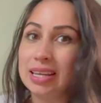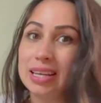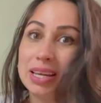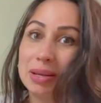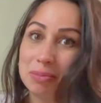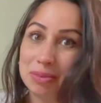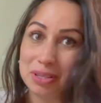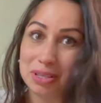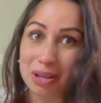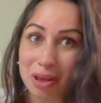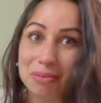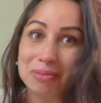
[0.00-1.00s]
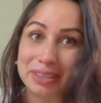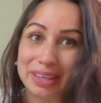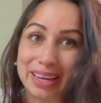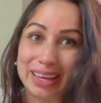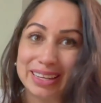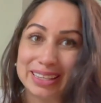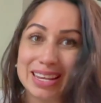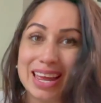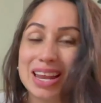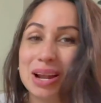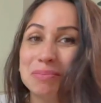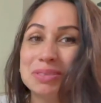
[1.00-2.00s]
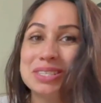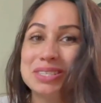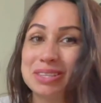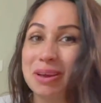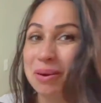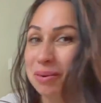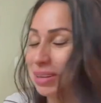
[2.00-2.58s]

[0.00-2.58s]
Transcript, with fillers: am loving it and I'm so